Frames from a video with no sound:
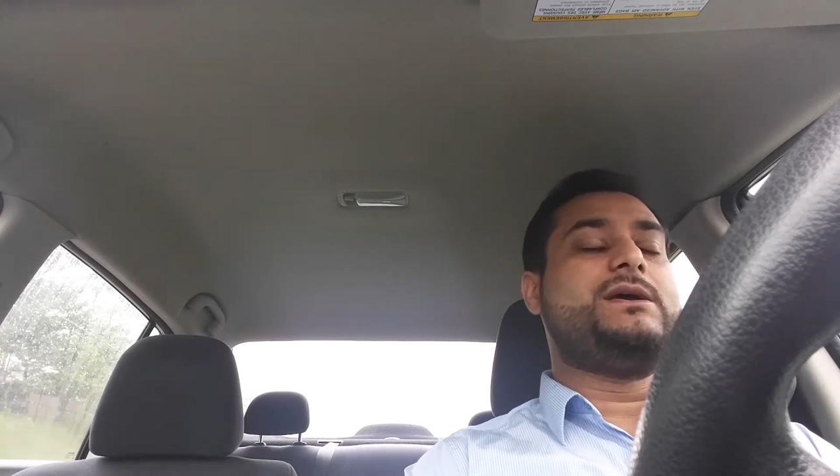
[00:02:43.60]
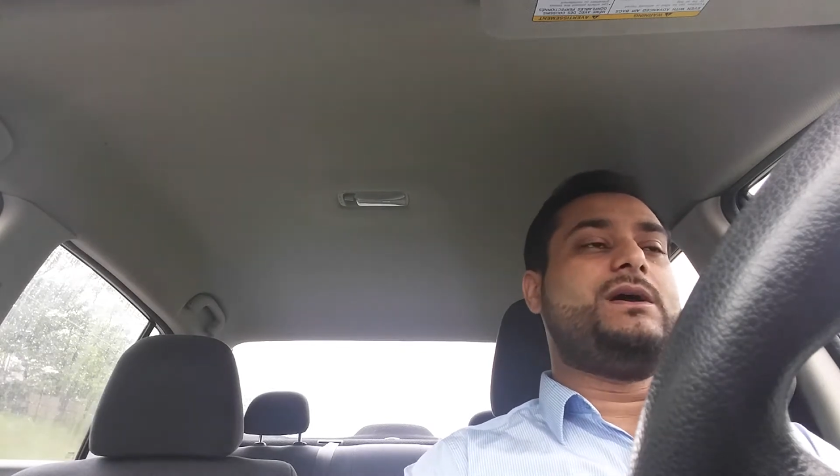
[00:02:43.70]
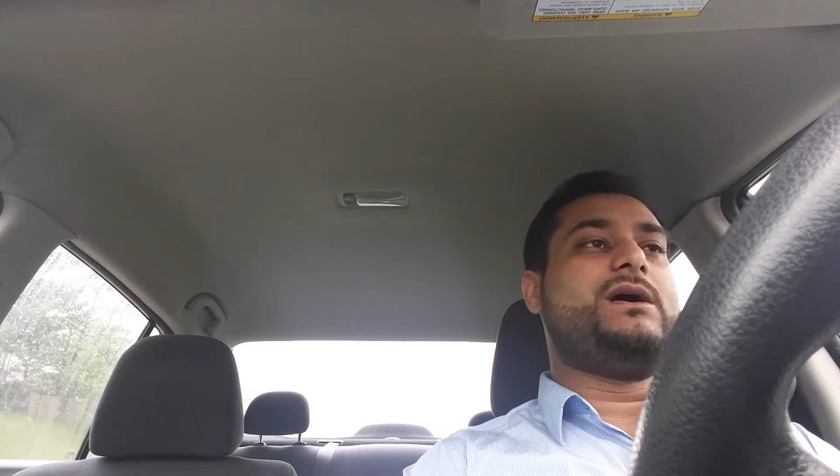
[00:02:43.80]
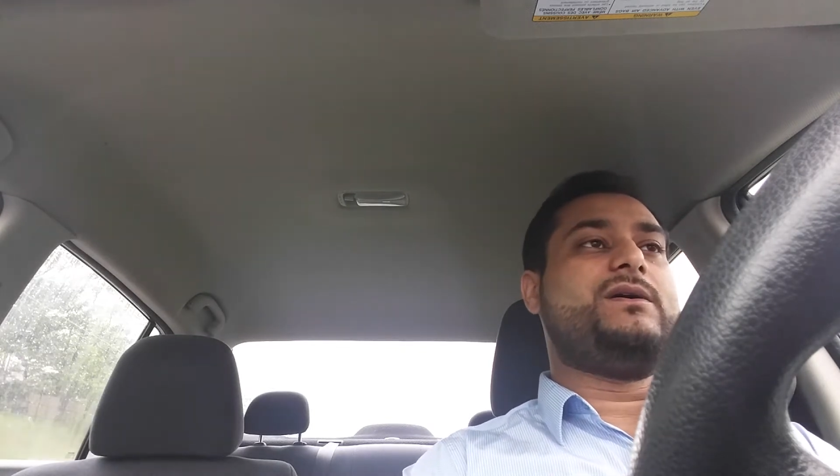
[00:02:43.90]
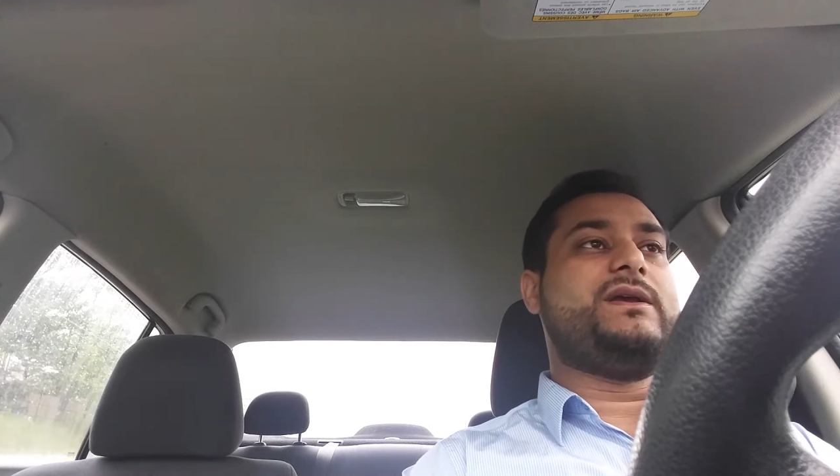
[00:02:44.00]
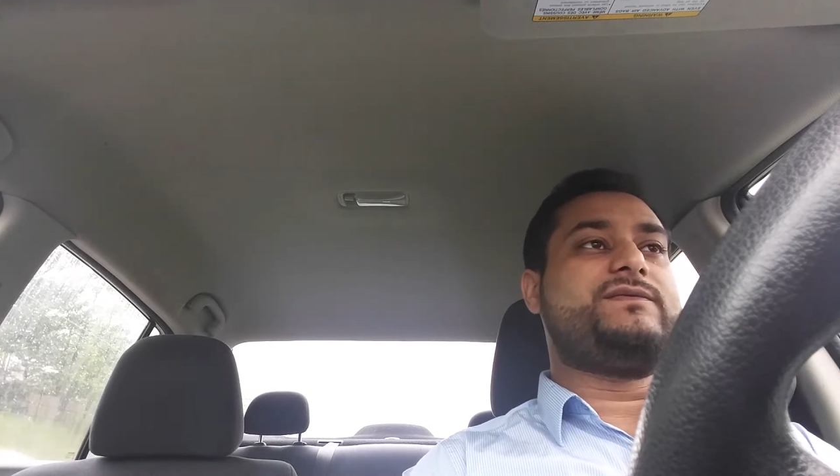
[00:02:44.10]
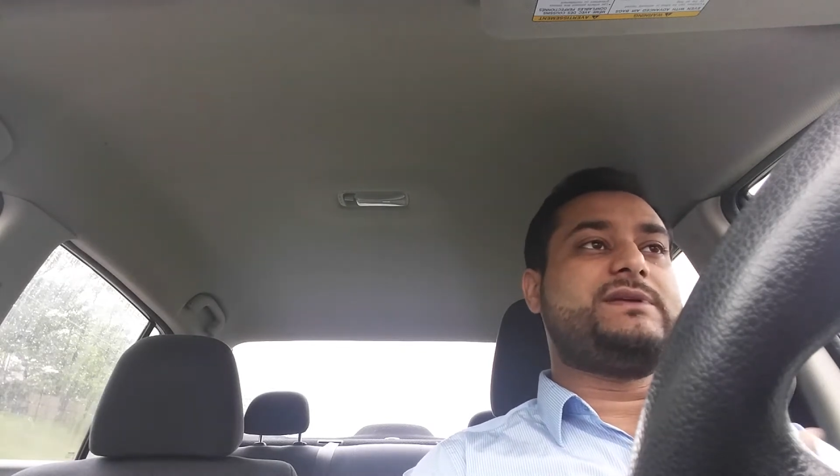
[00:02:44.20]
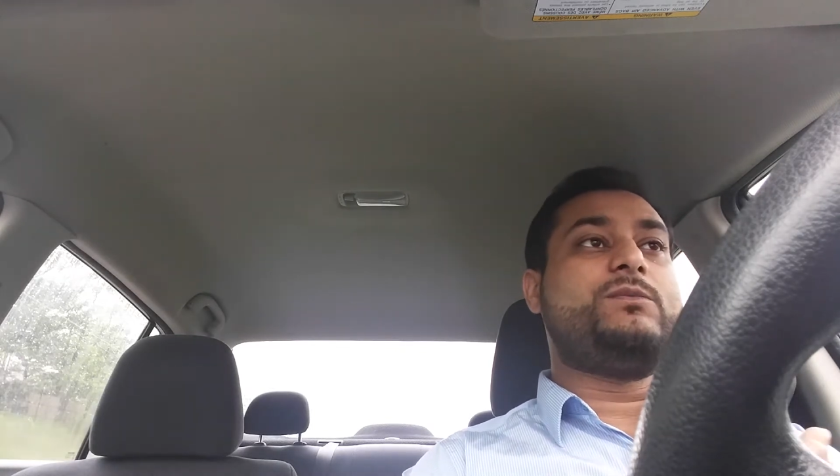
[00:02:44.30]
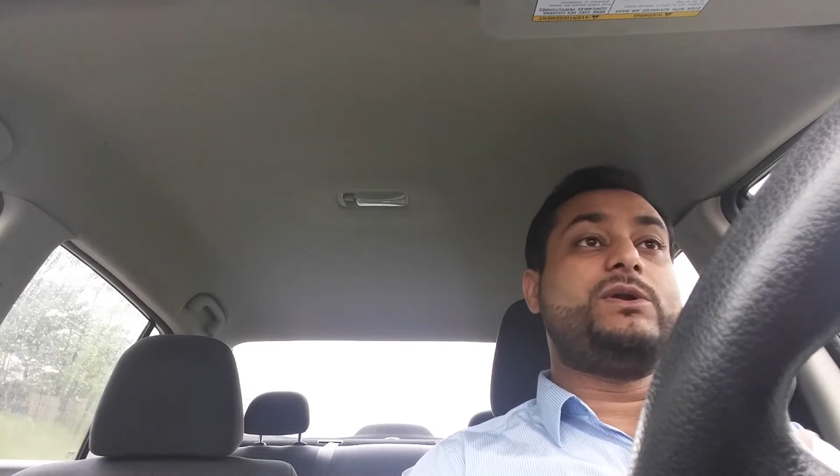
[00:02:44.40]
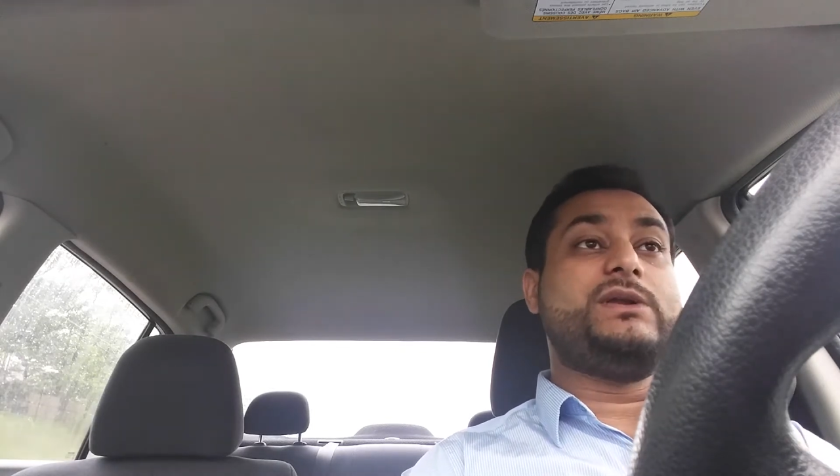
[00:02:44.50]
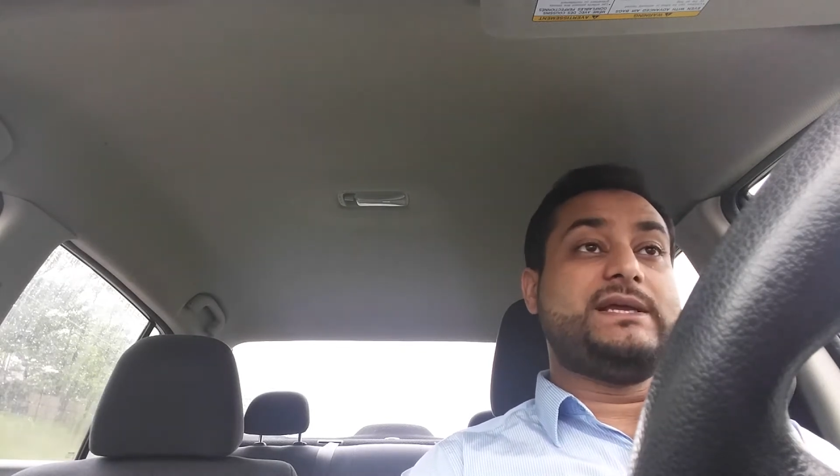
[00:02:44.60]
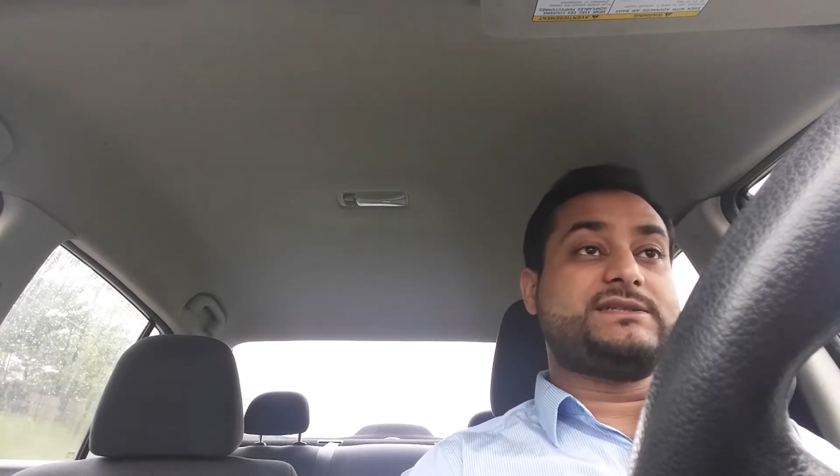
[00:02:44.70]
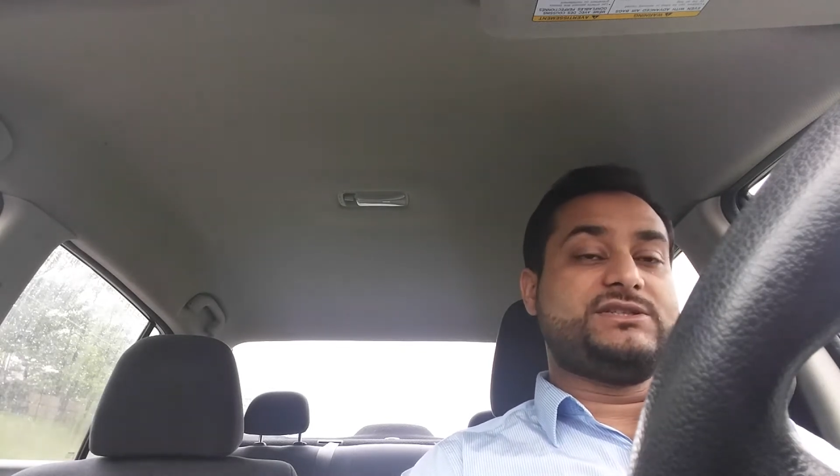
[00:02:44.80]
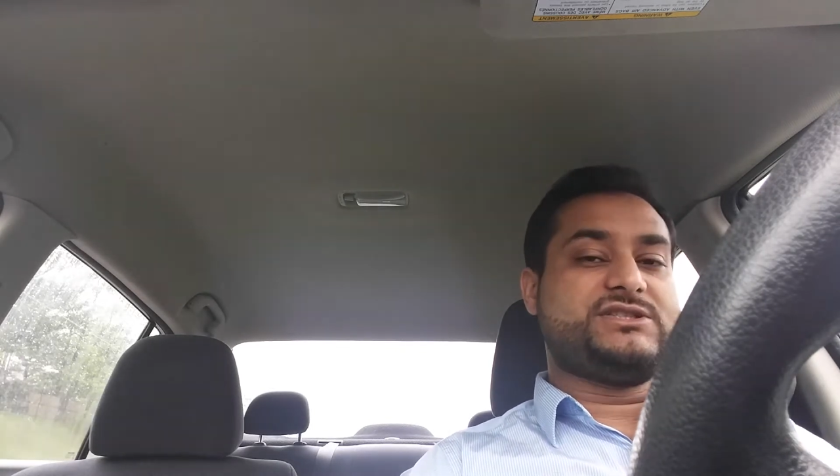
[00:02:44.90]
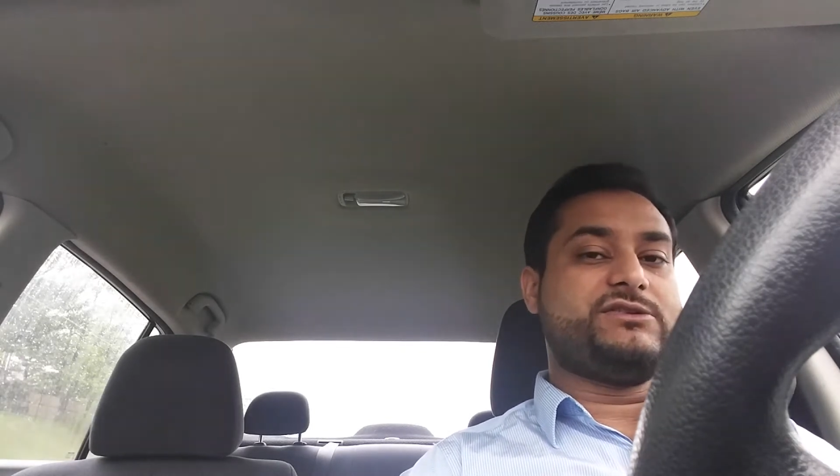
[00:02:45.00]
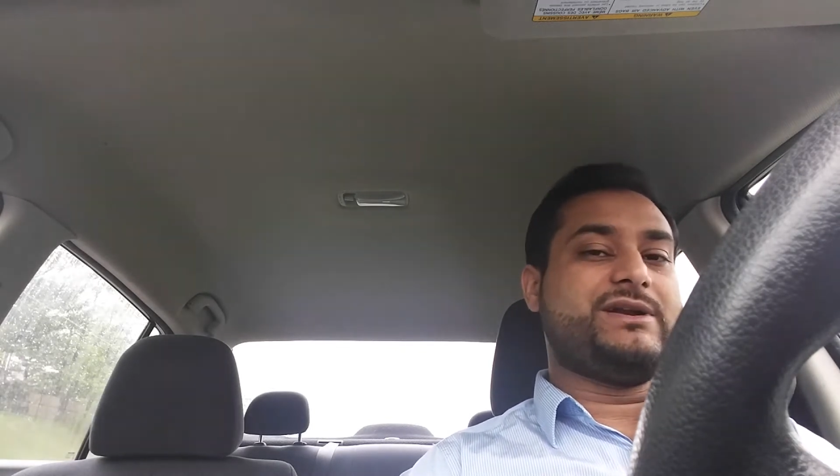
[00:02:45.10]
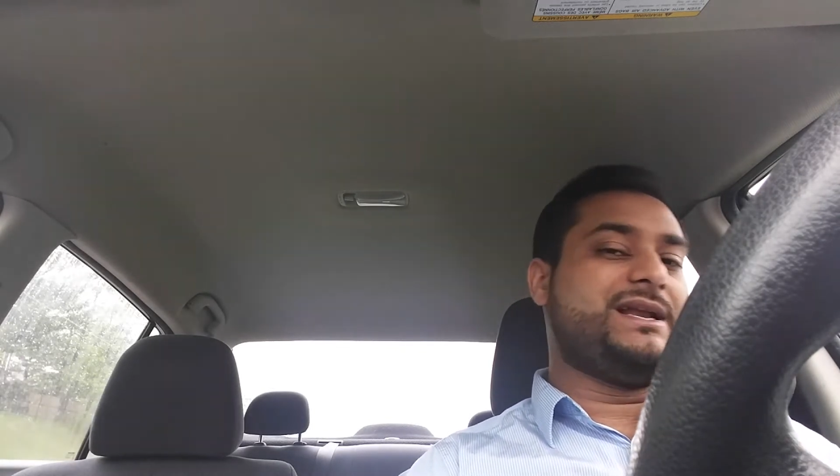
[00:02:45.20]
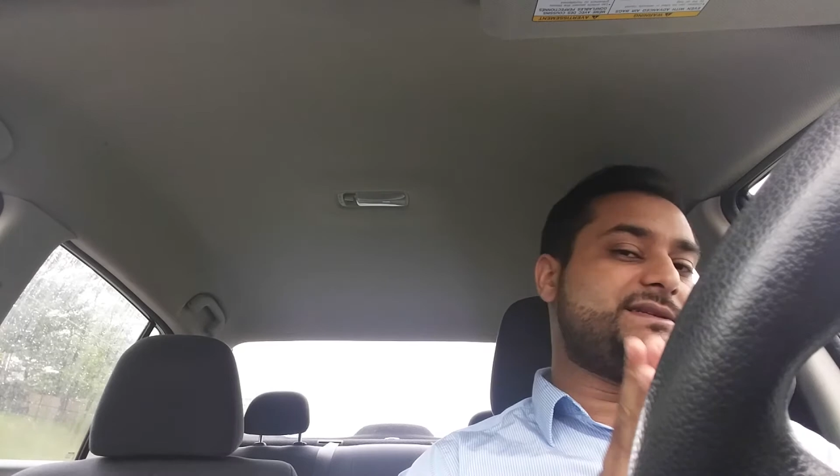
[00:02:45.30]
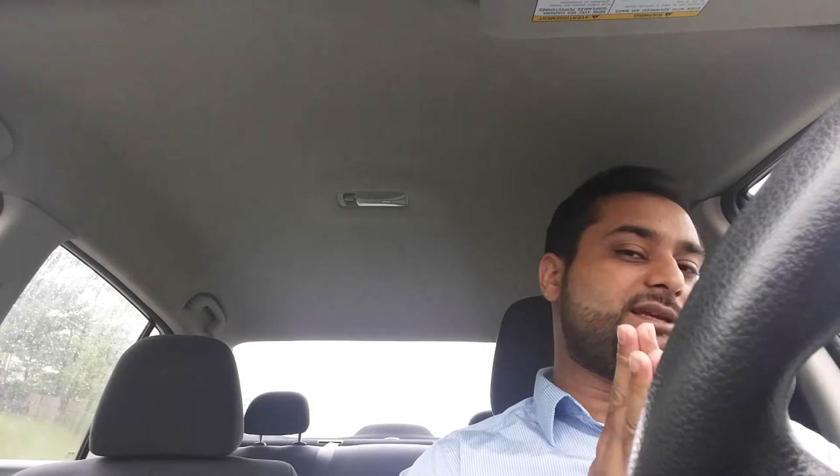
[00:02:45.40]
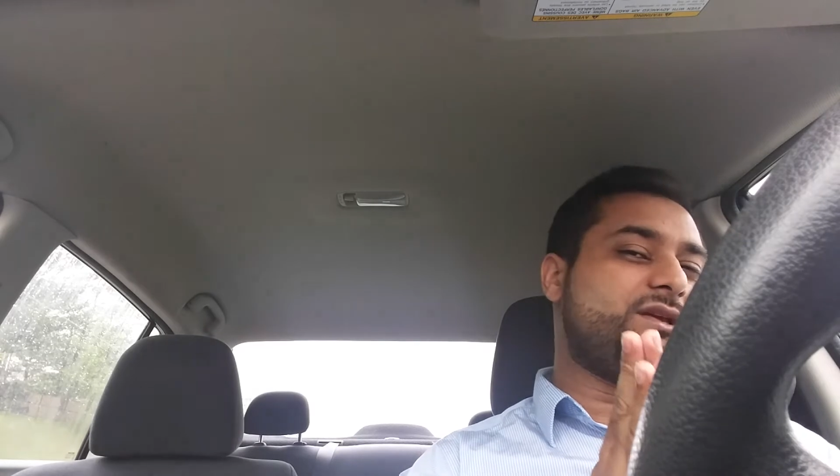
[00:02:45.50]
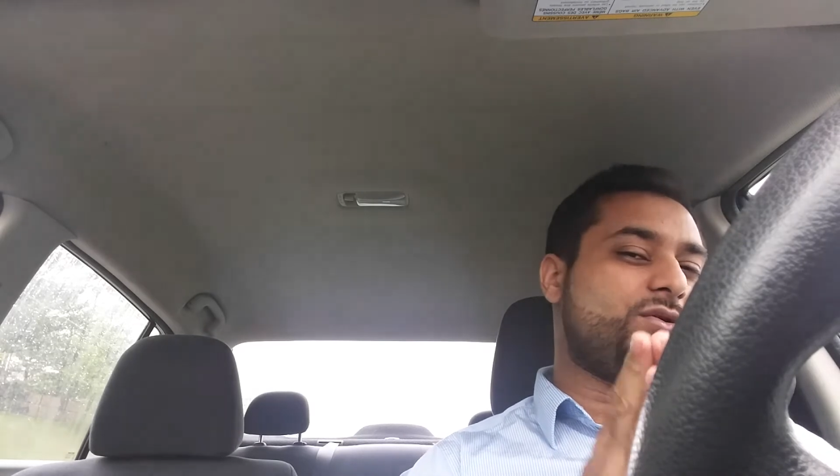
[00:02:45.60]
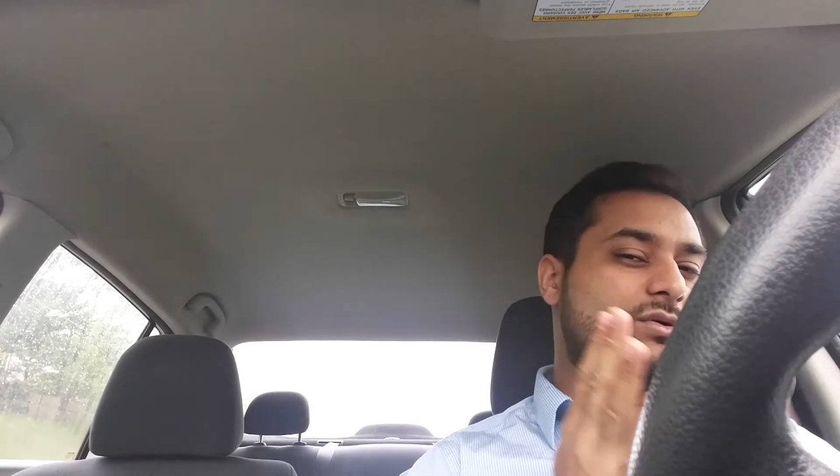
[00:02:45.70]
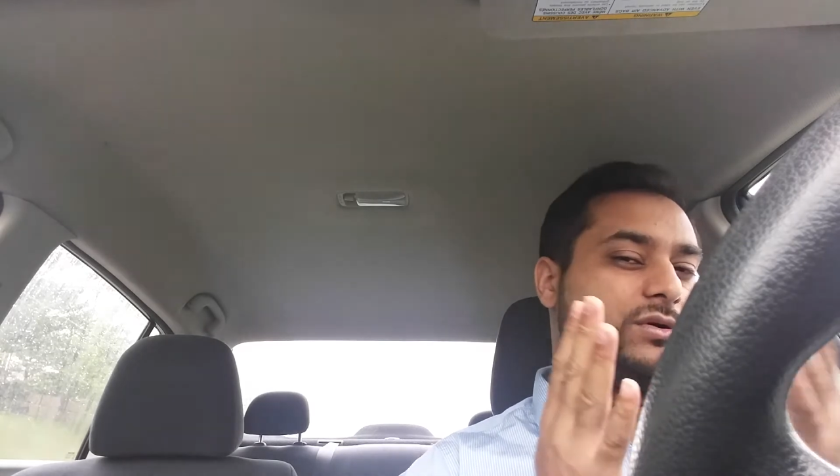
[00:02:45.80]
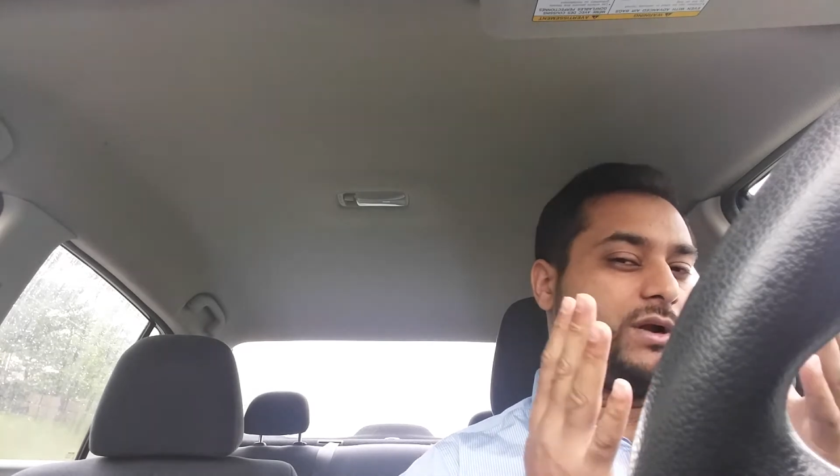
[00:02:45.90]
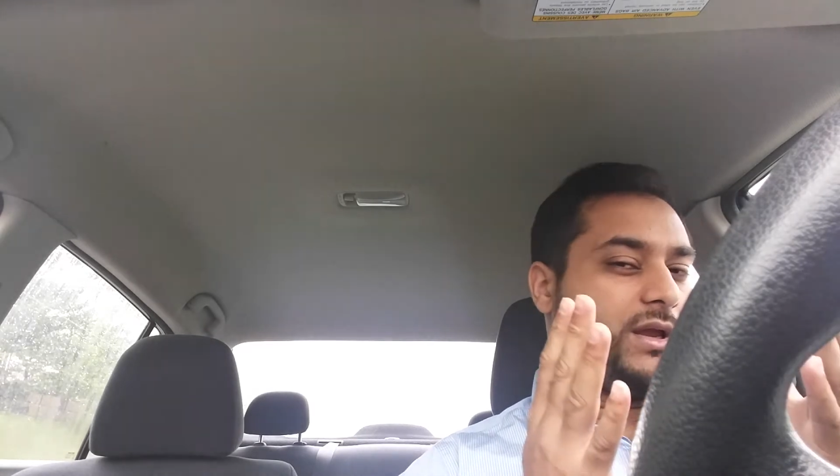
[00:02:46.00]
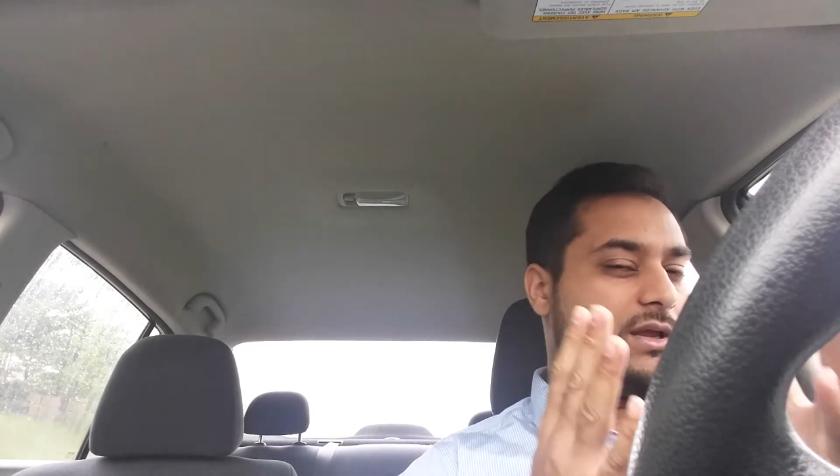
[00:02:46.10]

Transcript: uh, if someone is considering let's say you're